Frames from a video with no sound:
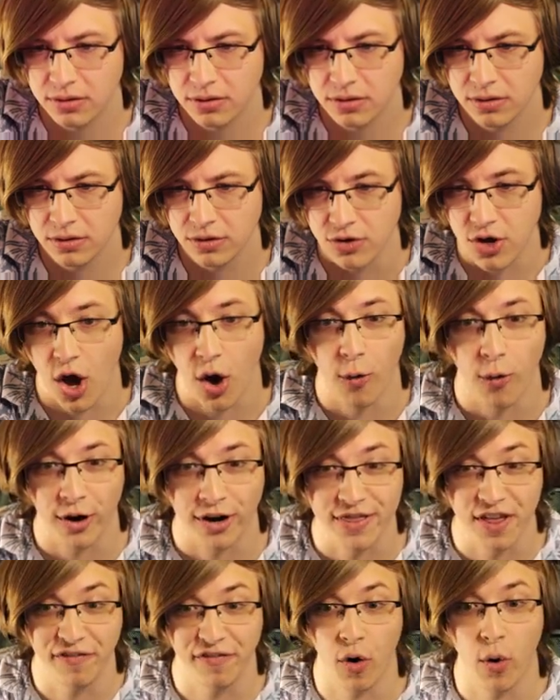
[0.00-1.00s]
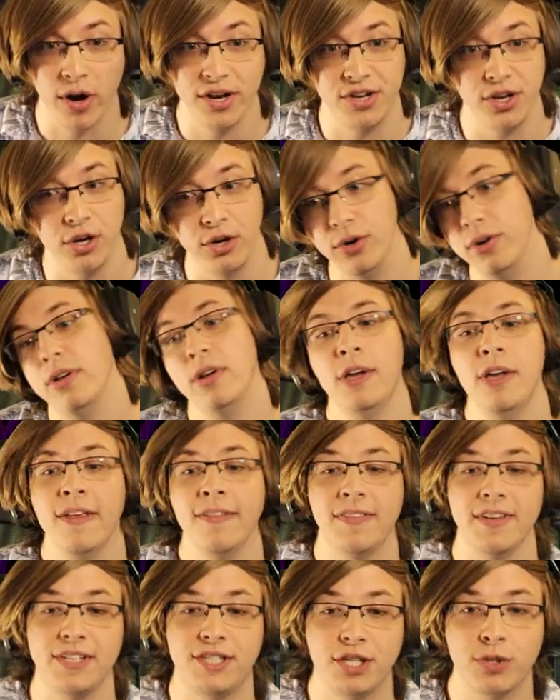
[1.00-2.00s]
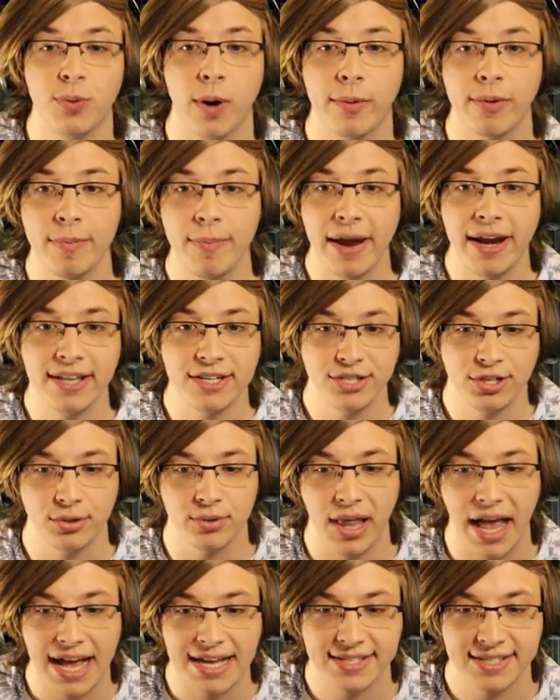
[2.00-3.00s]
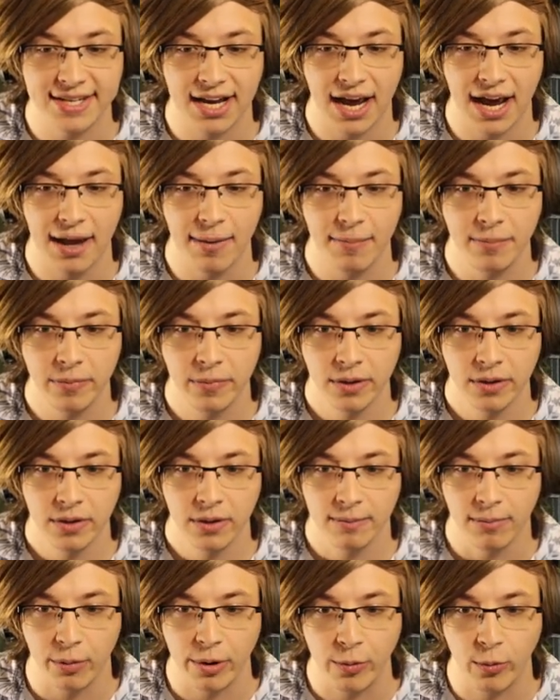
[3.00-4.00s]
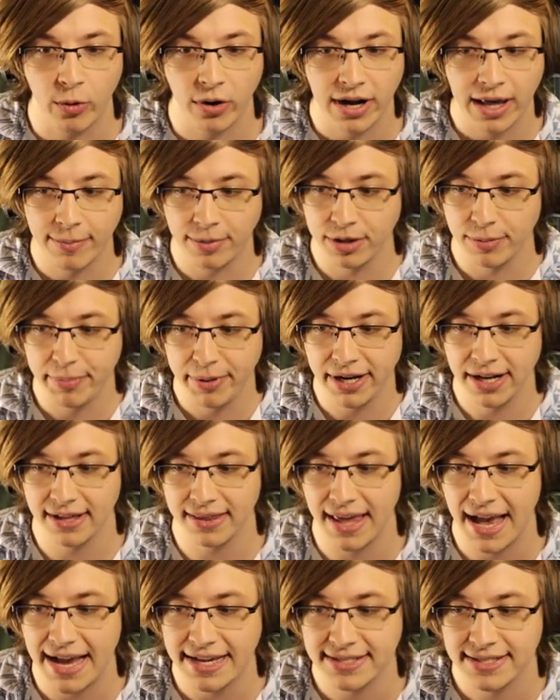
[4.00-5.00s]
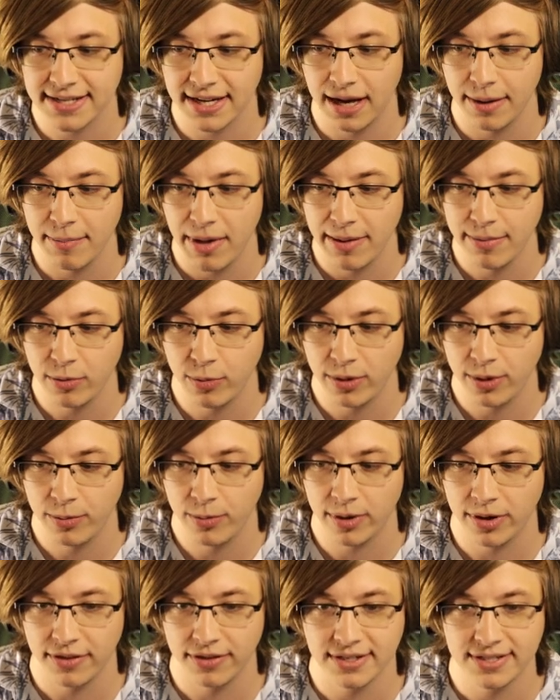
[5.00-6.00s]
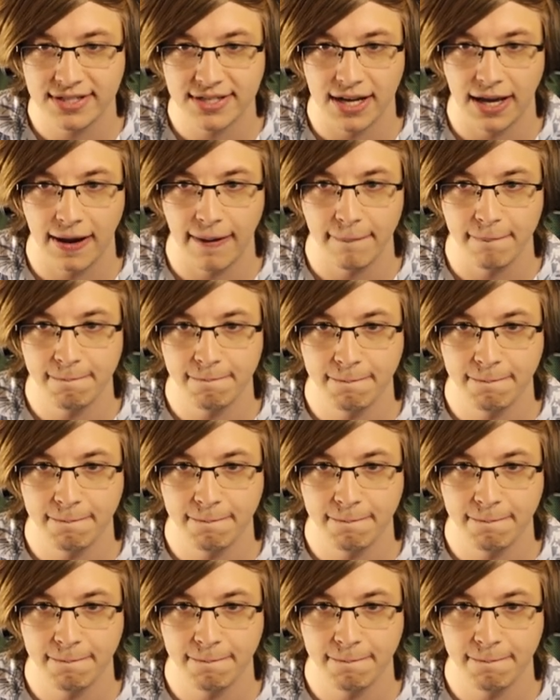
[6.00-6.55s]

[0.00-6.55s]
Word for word: No, we're in the void, dude. This is where we made it to last time, but we weren't able to beat it last time. Maybe we will this time.